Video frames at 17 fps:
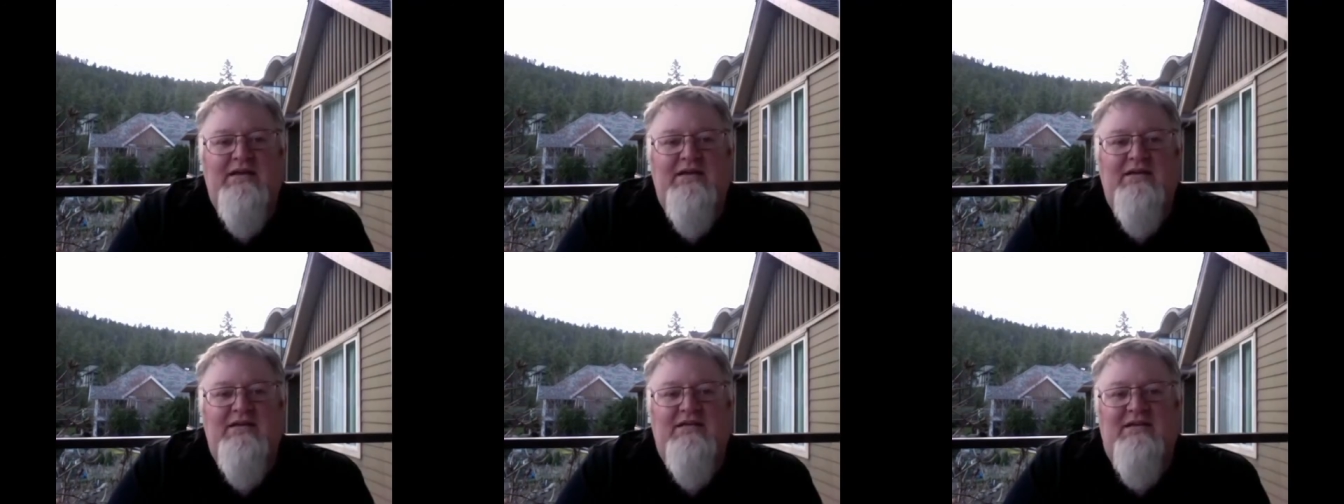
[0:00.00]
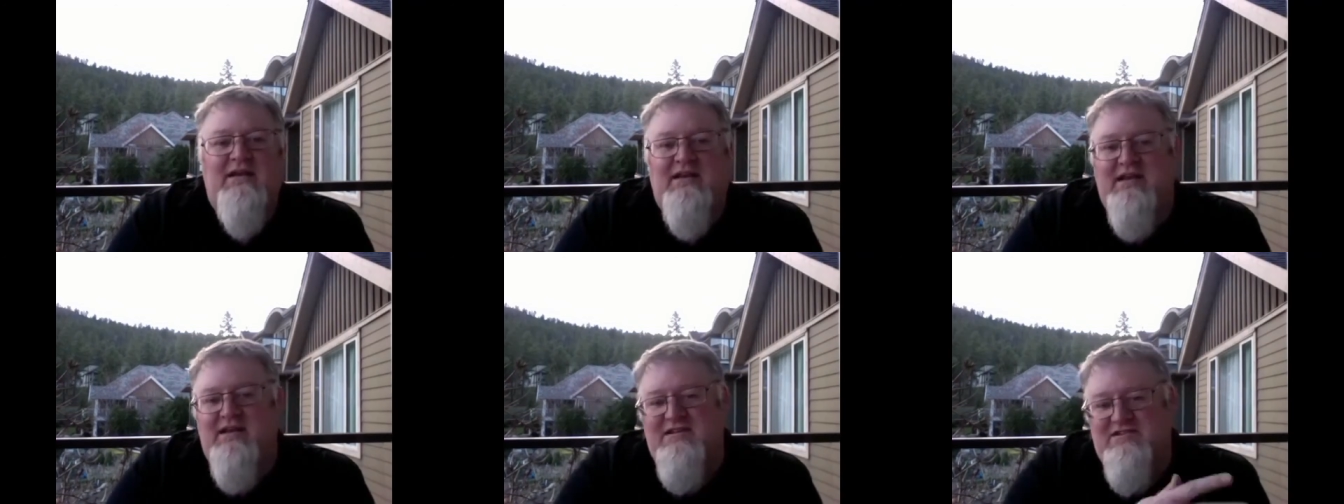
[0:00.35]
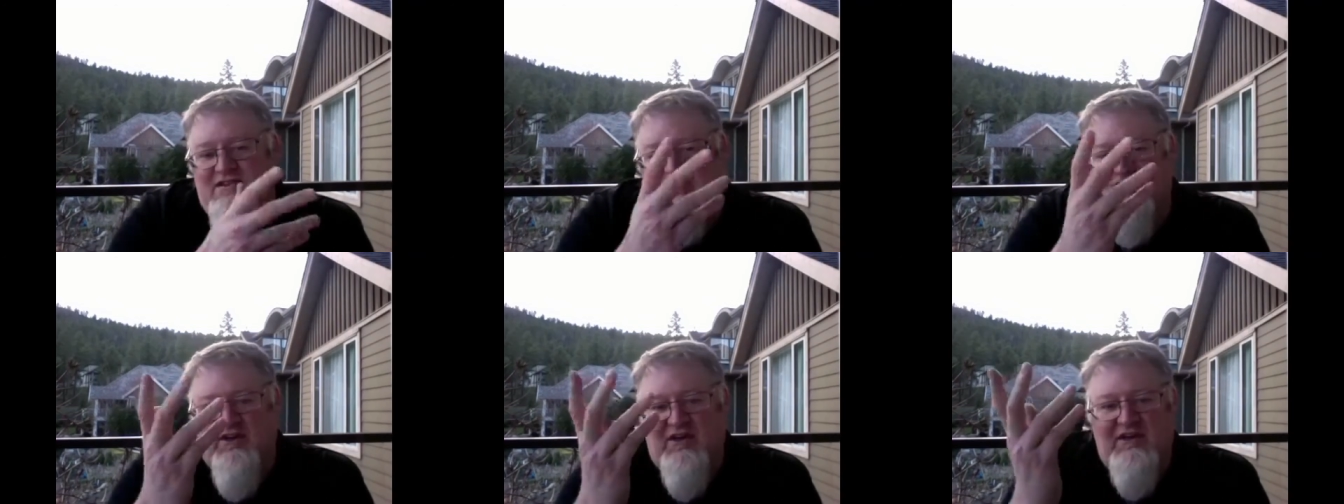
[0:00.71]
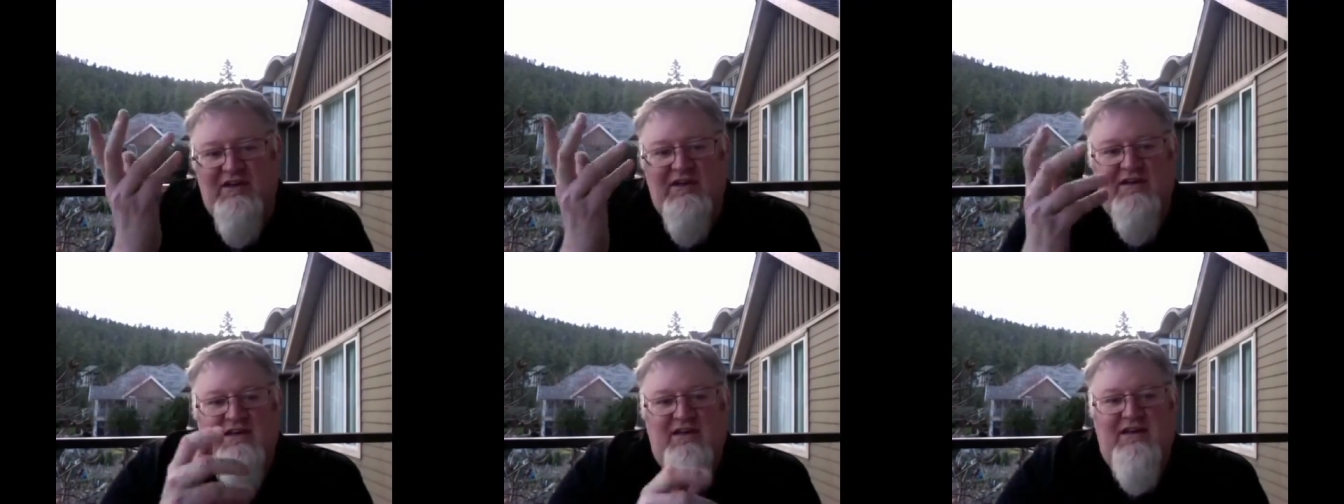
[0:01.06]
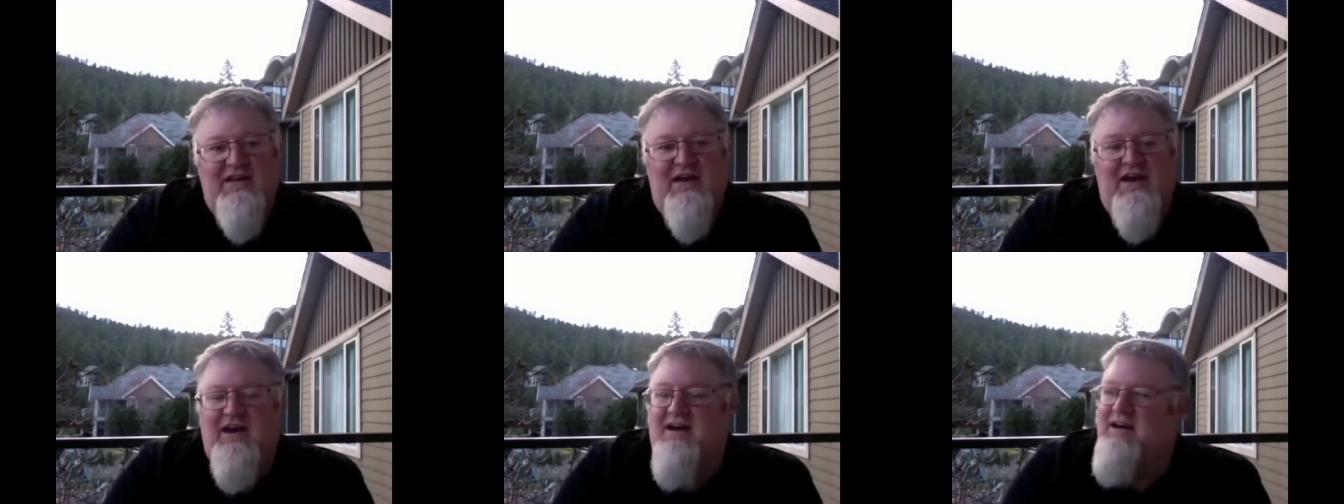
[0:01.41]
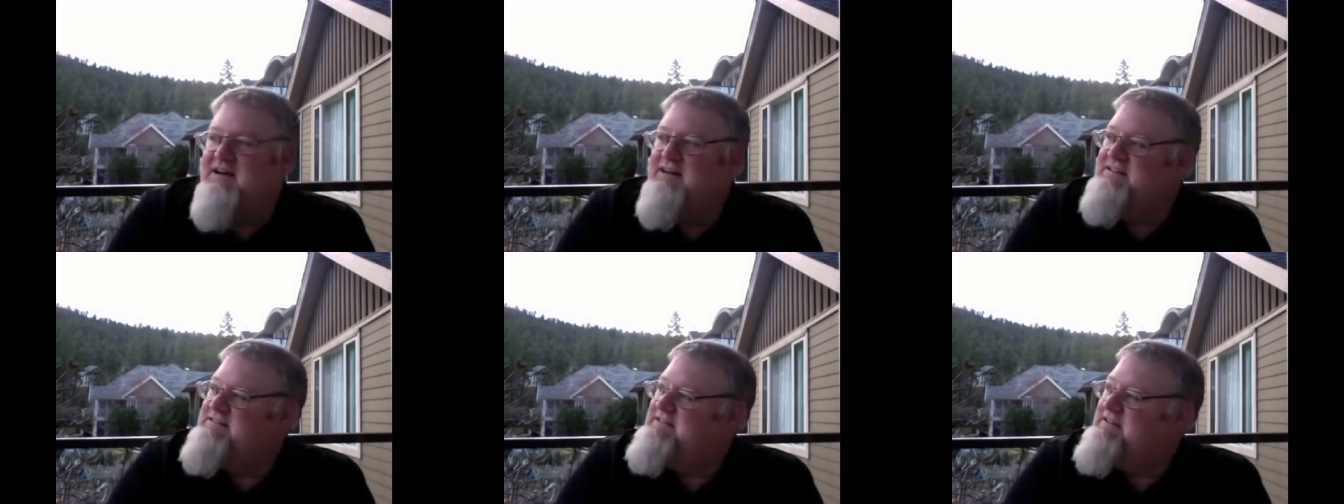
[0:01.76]
and then he sees a.
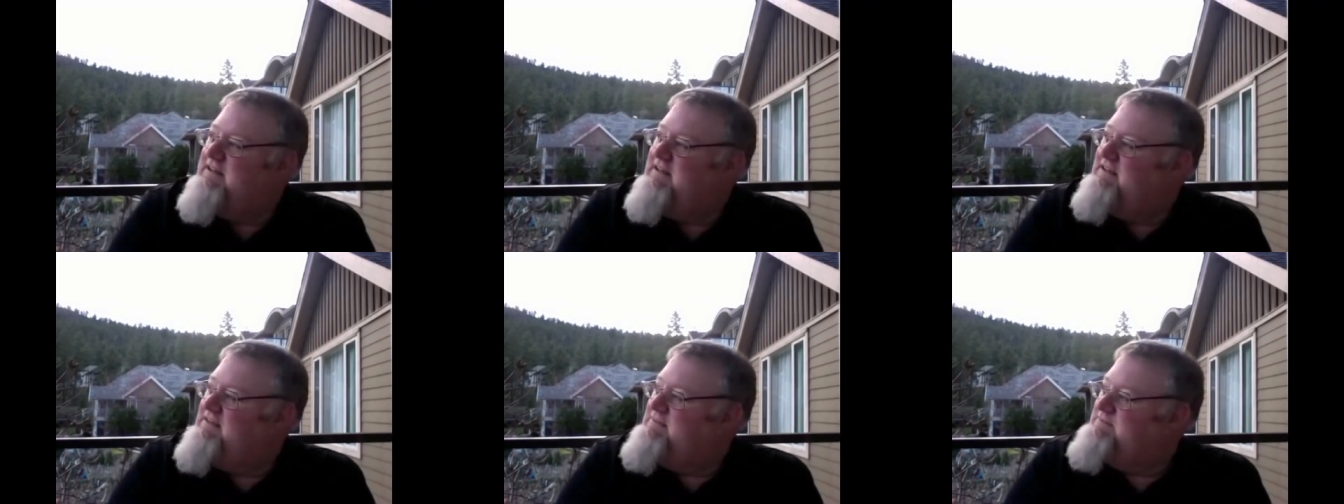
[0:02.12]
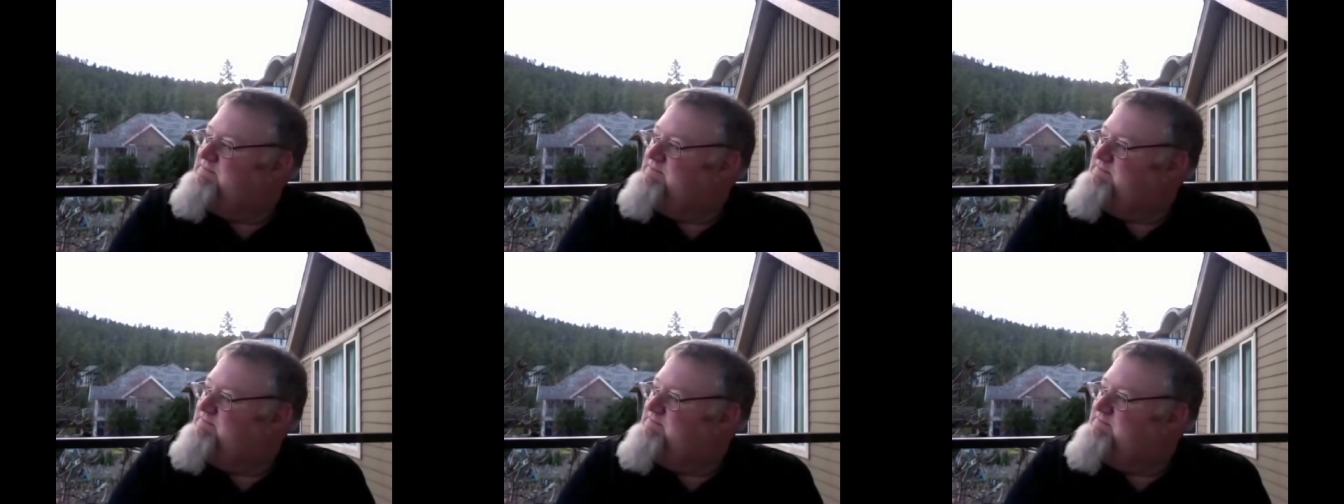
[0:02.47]
Uh, um,